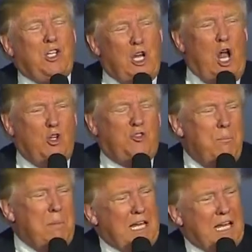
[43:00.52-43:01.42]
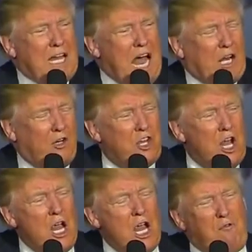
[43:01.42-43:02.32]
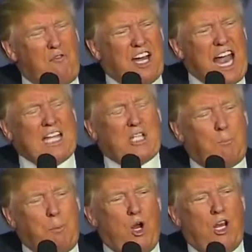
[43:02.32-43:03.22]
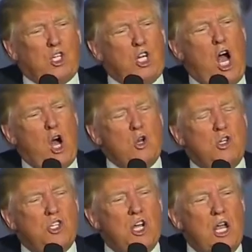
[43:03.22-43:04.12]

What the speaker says: his loans for $1 million. He forgot to put his loans